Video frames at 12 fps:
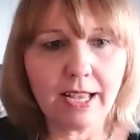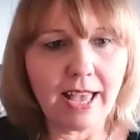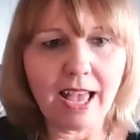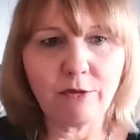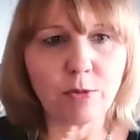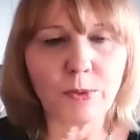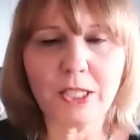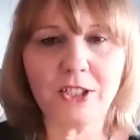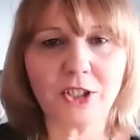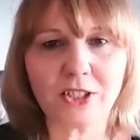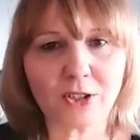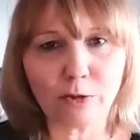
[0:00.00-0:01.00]
everybody
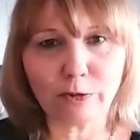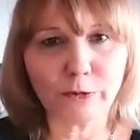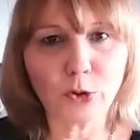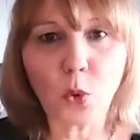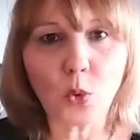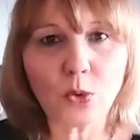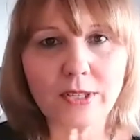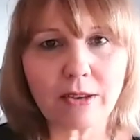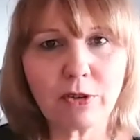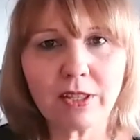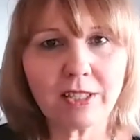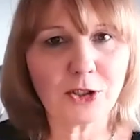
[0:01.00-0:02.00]
just sort of froze,
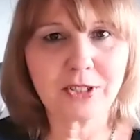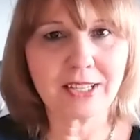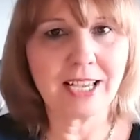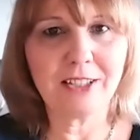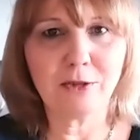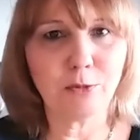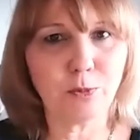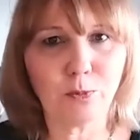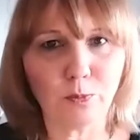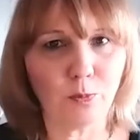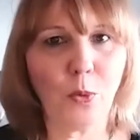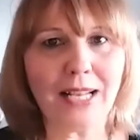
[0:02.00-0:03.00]
everything just kind of
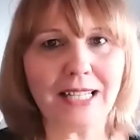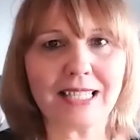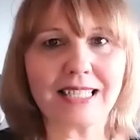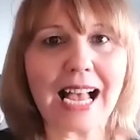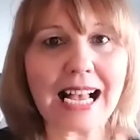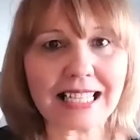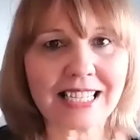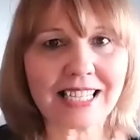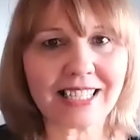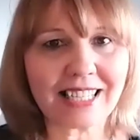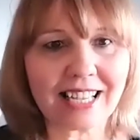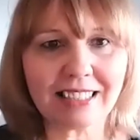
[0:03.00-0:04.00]
went
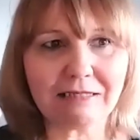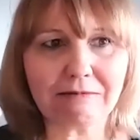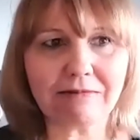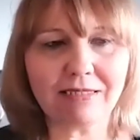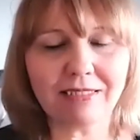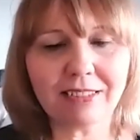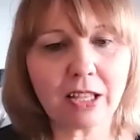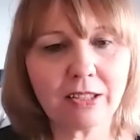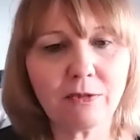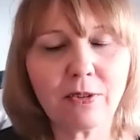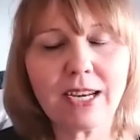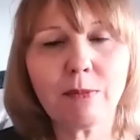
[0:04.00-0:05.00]
static and nothing
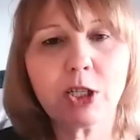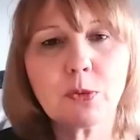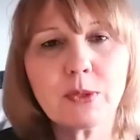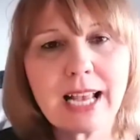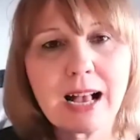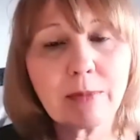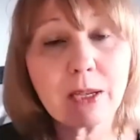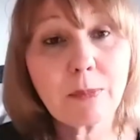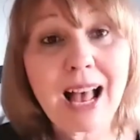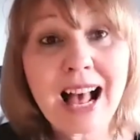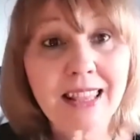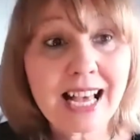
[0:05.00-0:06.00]
very much was happening. But
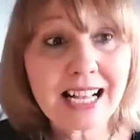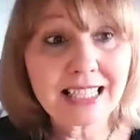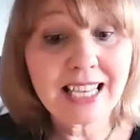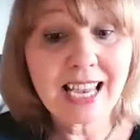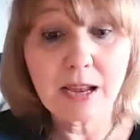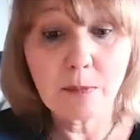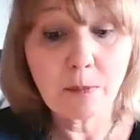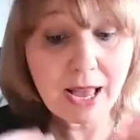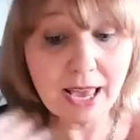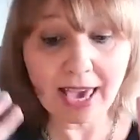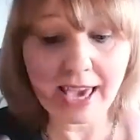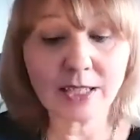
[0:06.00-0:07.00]
at that time, my
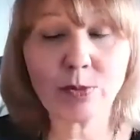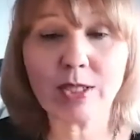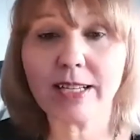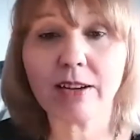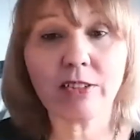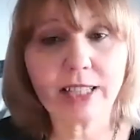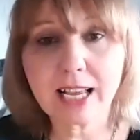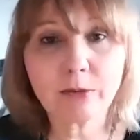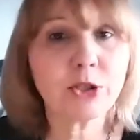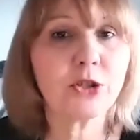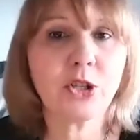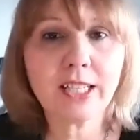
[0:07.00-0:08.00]
head was down and I was
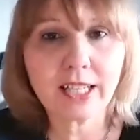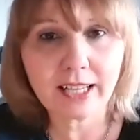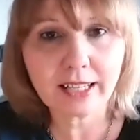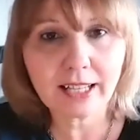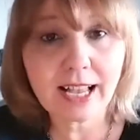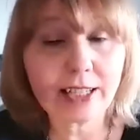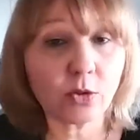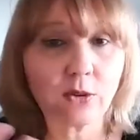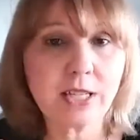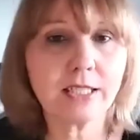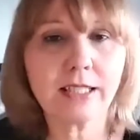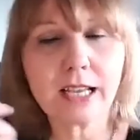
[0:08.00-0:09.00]
training. I'd
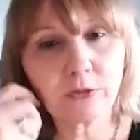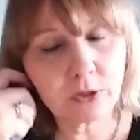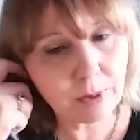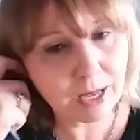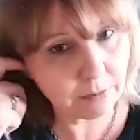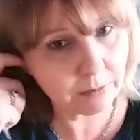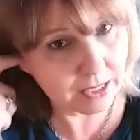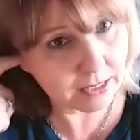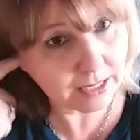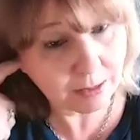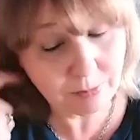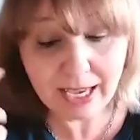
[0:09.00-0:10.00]
already left the bank by this
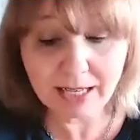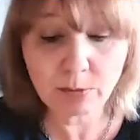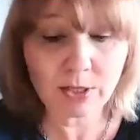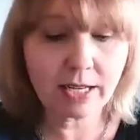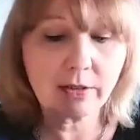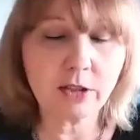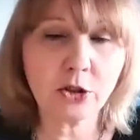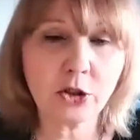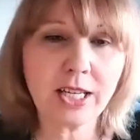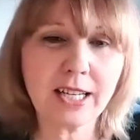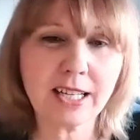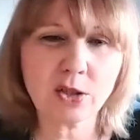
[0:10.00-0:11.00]
time. My head was down in
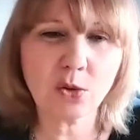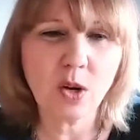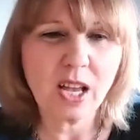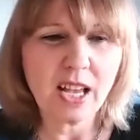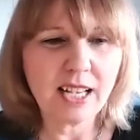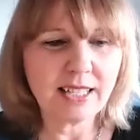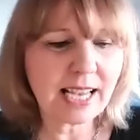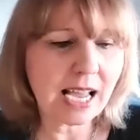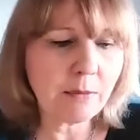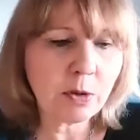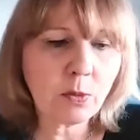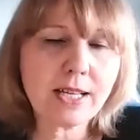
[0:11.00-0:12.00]
training. So
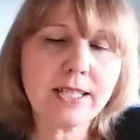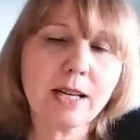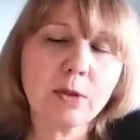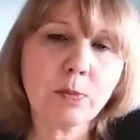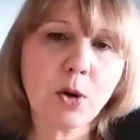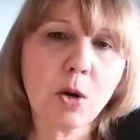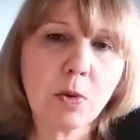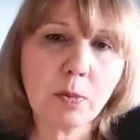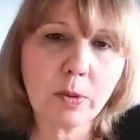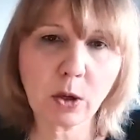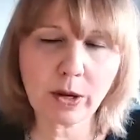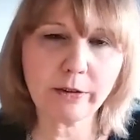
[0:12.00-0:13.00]
timing wise, I was probably
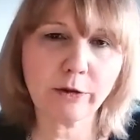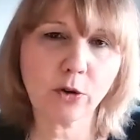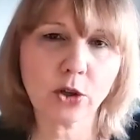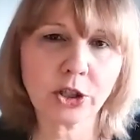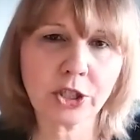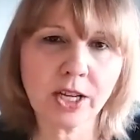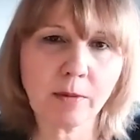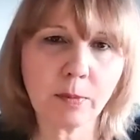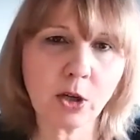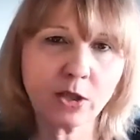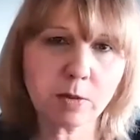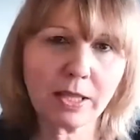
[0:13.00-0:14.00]
quite fortunate,
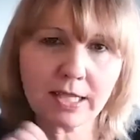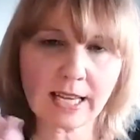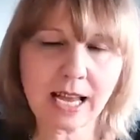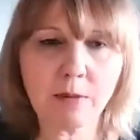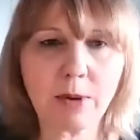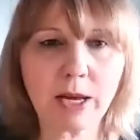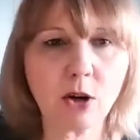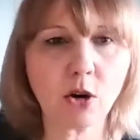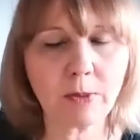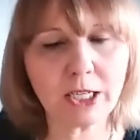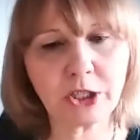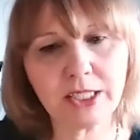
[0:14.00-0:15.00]
because by the time I got
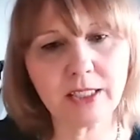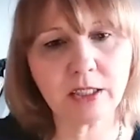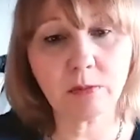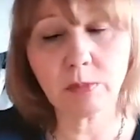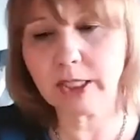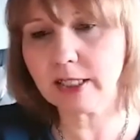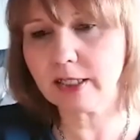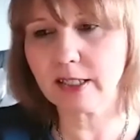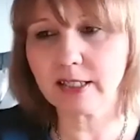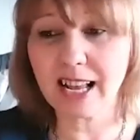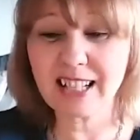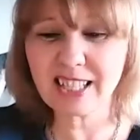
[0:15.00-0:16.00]
my training completed,
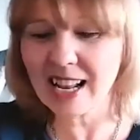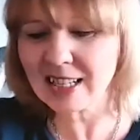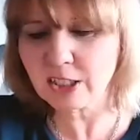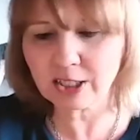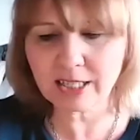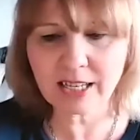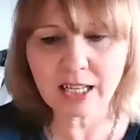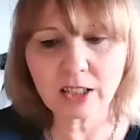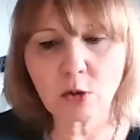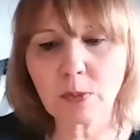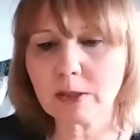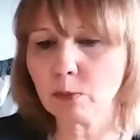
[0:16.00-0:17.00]
I did it a little
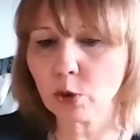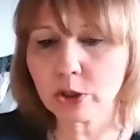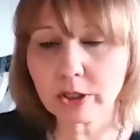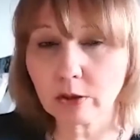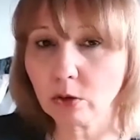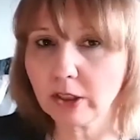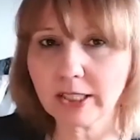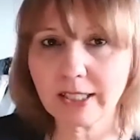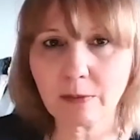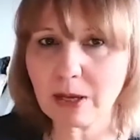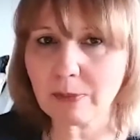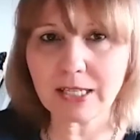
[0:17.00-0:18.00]
bit more slowly than I
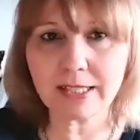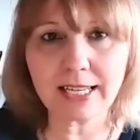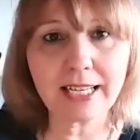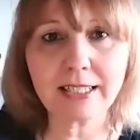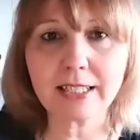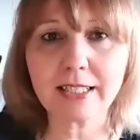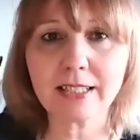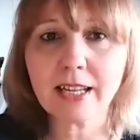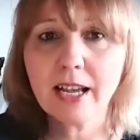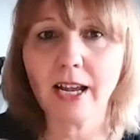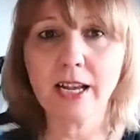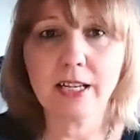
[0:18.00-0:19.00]
maybe intended.
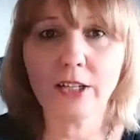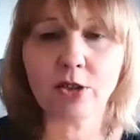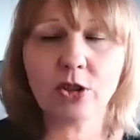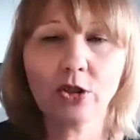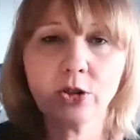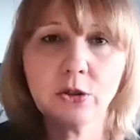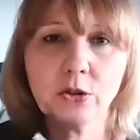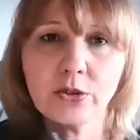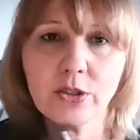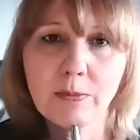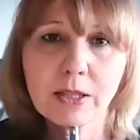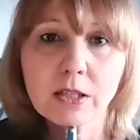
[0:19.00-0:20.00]
Took 2 or
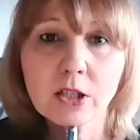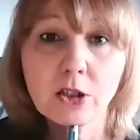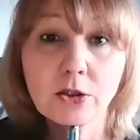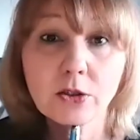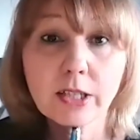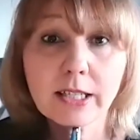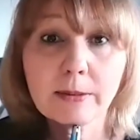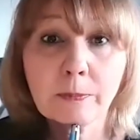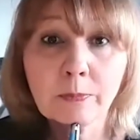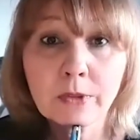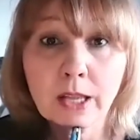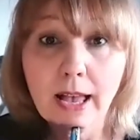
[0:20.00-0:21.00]
3 months to do it.
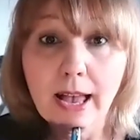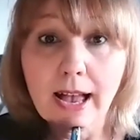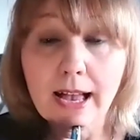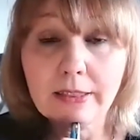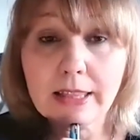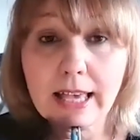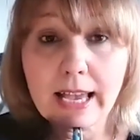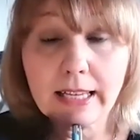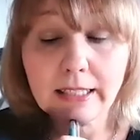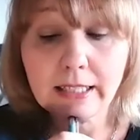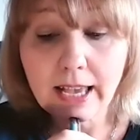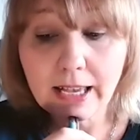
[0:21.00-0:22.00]
And
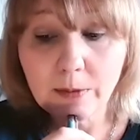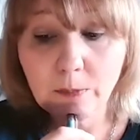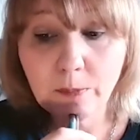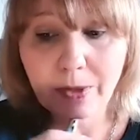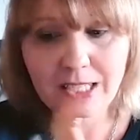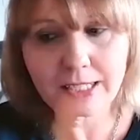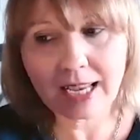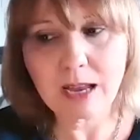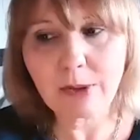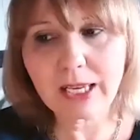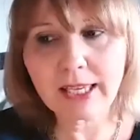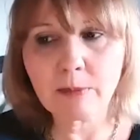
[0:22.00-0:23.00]
then by the time
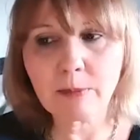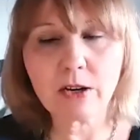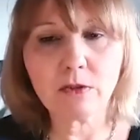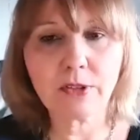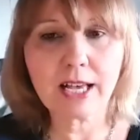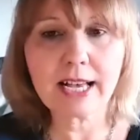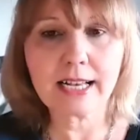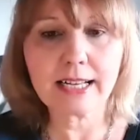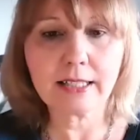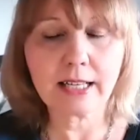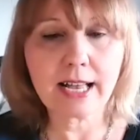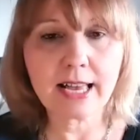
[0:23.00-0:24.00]
I came out of
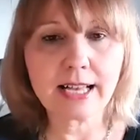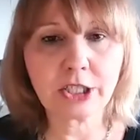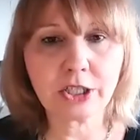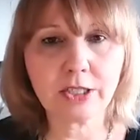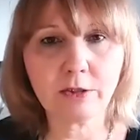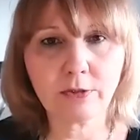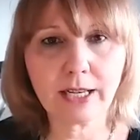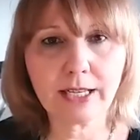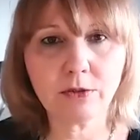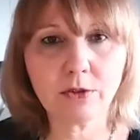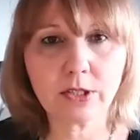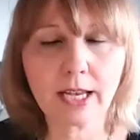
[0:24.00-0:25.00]
that, I actually
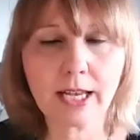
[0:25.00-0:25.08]
found